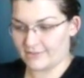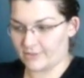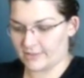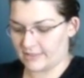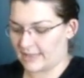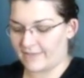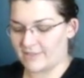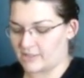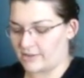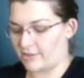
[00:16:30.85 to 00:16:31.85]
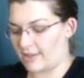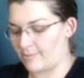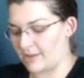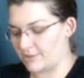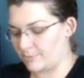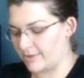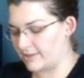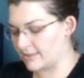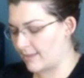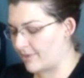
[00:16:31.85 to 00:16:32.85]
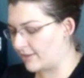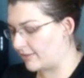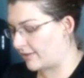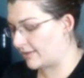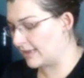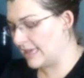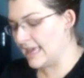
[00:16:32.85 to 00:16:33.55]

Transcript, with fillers: As you can see, I haven't done all that much, but it's coming along.